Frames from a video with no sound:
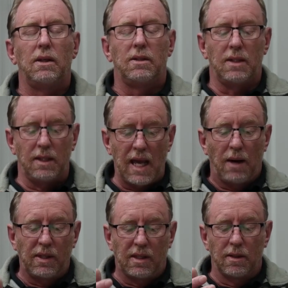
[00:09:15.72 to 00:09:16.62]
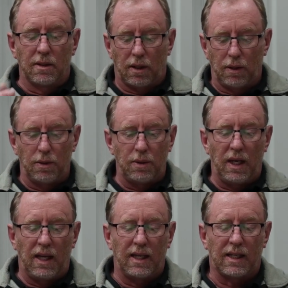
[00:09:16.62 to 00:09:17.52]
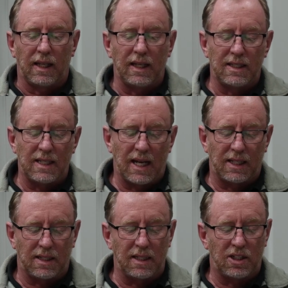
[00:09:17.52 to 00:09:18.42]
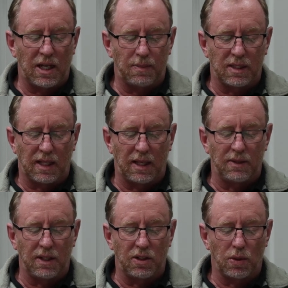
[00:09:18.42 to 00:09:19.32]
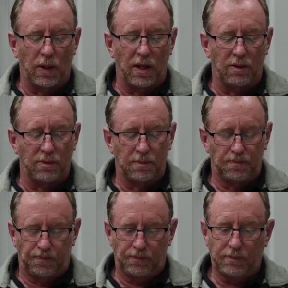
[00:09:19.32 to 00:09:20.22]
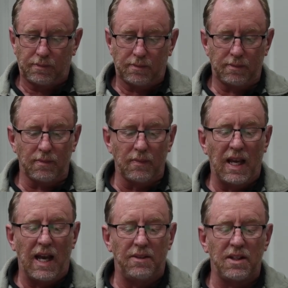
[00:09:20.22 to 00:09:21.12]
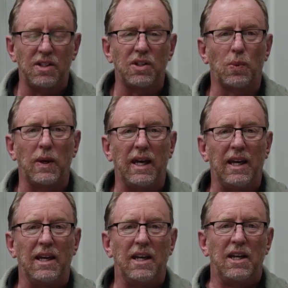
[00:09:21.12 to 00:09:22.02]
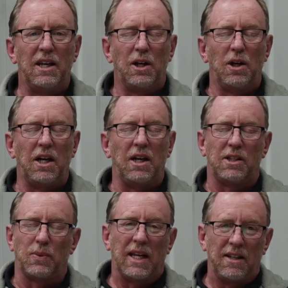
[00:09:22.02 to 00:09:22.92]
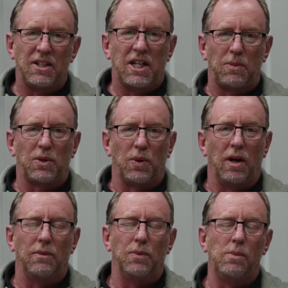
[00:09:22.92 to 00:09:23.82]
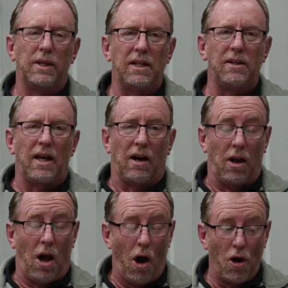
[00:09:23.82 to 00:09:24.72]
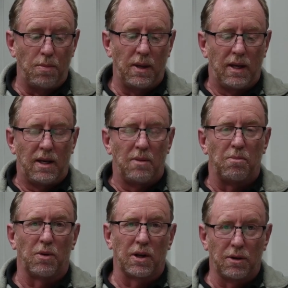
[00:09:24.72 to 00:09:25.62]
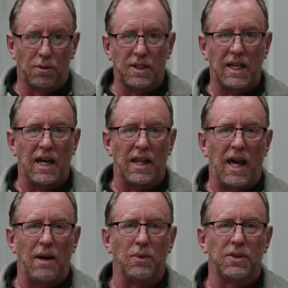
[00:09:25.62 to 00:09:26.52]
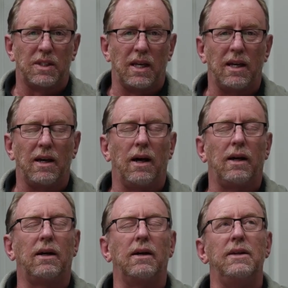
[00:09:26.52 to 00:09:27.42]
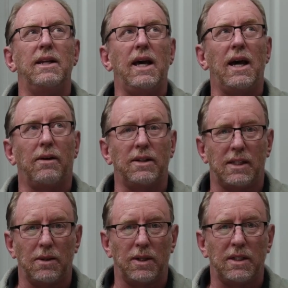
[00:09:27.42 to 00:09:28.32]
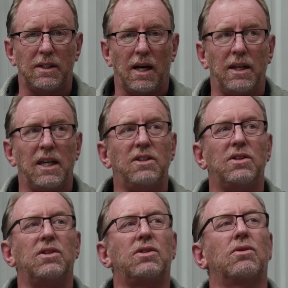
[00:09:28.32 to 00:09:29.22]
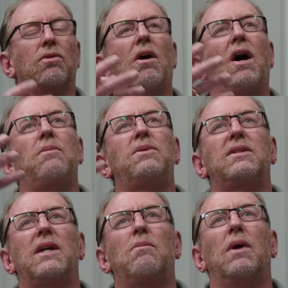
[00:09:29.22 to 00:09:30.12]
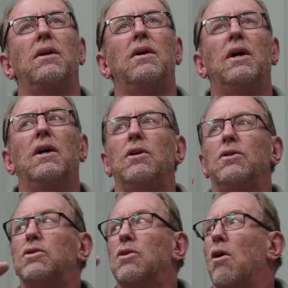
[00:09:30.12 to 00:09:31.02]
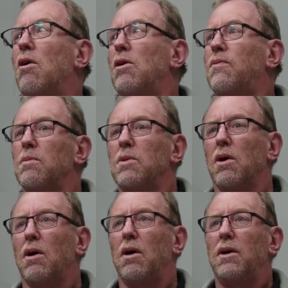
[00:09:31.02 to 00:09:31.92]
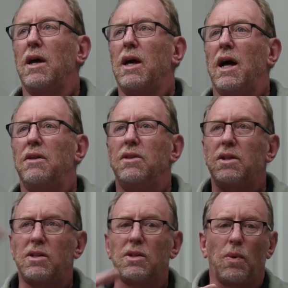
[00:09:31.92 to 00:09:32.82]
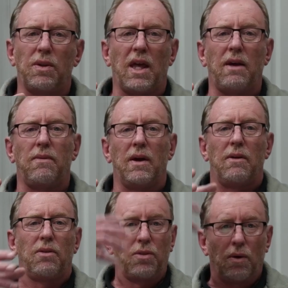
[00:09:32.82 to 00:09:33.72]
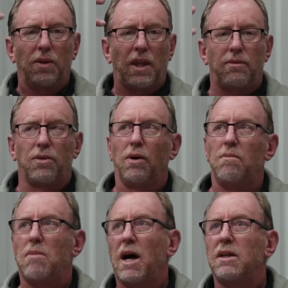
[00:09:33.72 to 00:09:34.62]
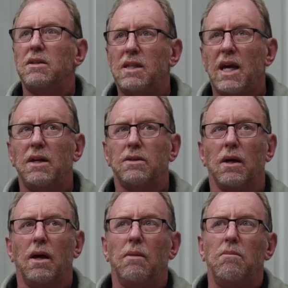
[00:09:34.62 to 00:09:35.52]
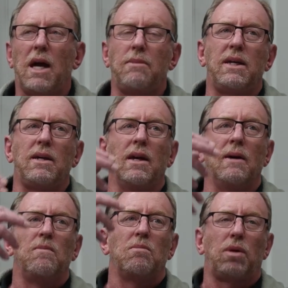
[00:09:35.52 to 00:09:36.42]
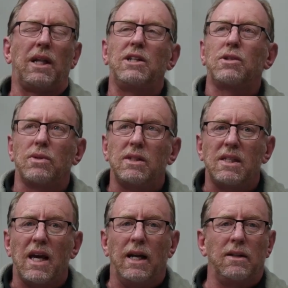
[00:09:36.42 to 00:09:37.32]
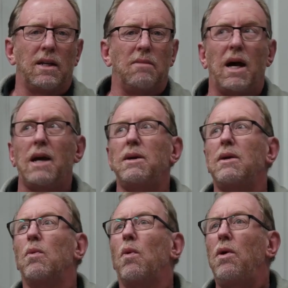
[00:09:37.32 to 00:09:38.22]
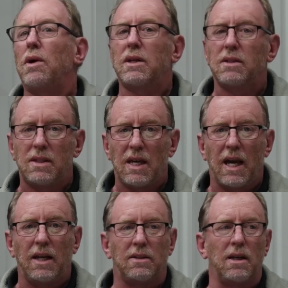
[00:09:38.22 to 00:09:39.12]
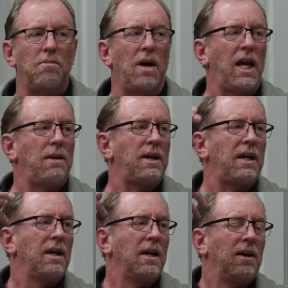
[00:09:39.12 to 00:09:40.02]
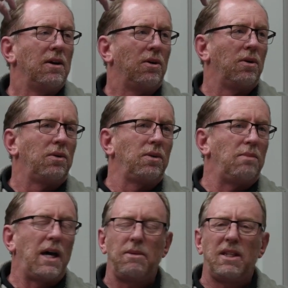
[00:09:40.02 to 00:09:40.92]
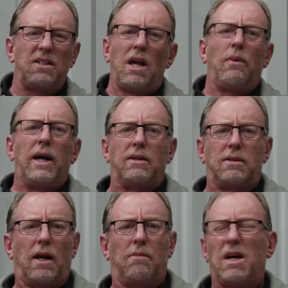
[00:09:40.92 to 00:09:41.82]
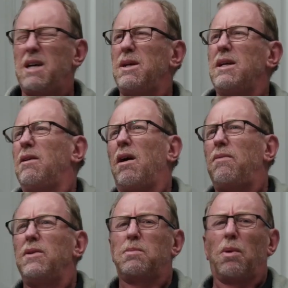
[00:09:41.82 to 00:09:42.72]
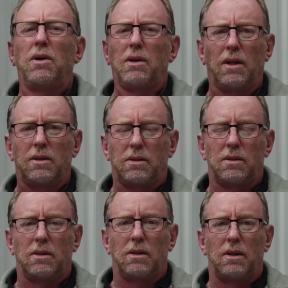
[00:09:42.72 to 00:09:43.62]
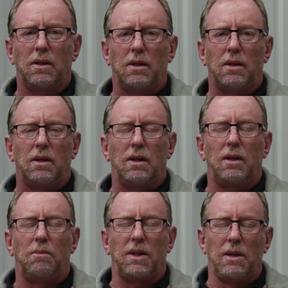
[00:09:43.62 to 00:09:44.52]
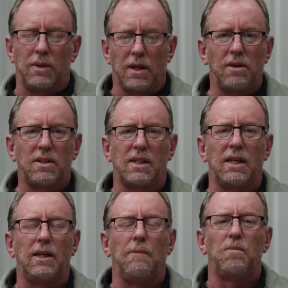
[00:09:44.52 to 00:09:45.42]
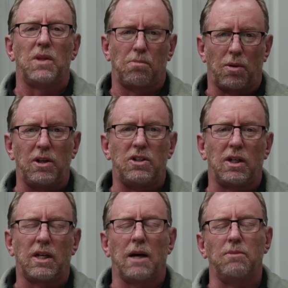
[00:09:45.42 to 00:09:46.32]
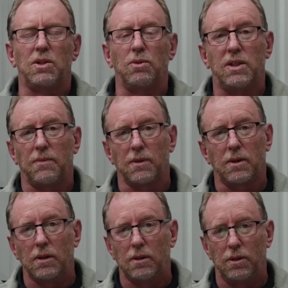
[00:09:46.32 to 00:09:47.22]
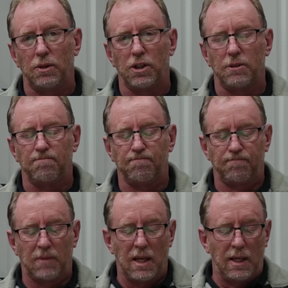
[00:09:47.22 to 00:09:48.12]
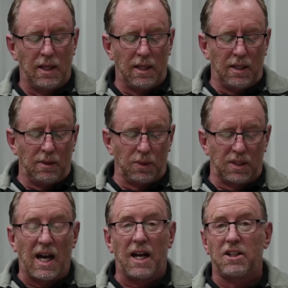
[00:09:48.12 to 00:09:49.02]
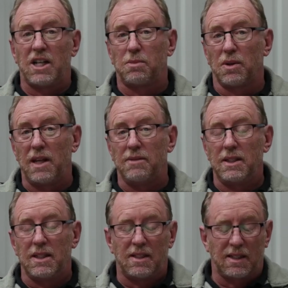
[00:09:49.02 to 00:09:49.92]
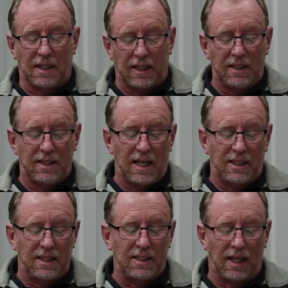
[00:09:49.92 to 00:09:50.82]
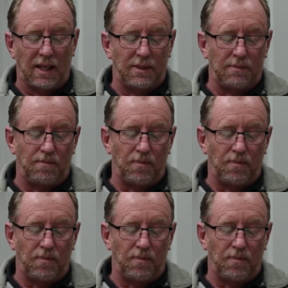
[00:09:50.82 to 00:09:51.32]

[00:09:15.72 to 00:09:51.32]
So now we conclude Ecclesiastes chapters 11 and 12, and this is where as we get into chapter 12, we'll begin to, I hope, bring it all together and we'll see, ah, now I see what he's done. He's described someone who's gone from God, and this is what they've thought. They've thought money's the answer. Maybe pleasure is the answer. Maybe work is the answer. Maybe all maybe there's no answer. Maybe life is pointless. But then we're going to see the preacher comes to a different conclusion. We'll start at chapter 11. This is Ecclesiastes 11.